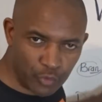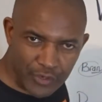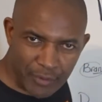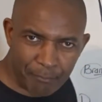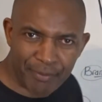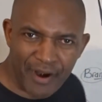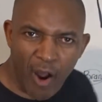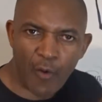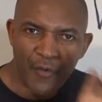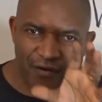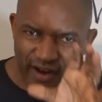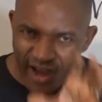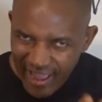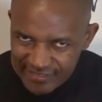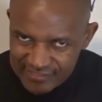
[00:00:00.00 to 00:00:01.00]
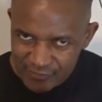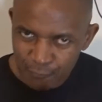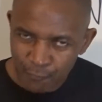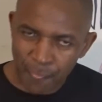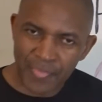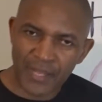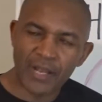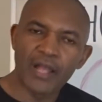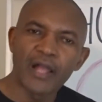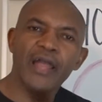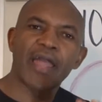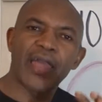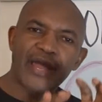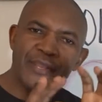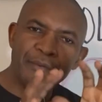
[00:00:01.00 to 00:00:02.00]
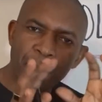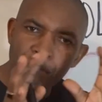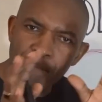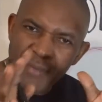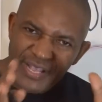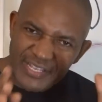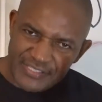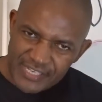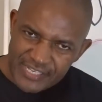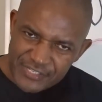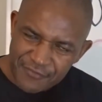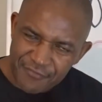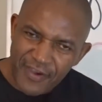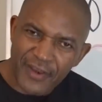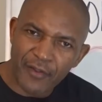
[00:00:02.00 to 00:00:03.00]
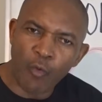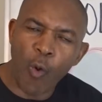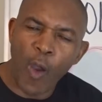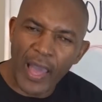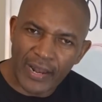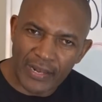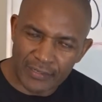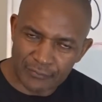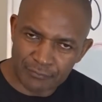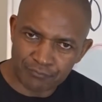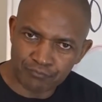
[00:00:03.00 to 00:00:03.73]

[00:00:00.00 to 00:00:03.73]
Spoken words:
to the brown rice, it mixes very well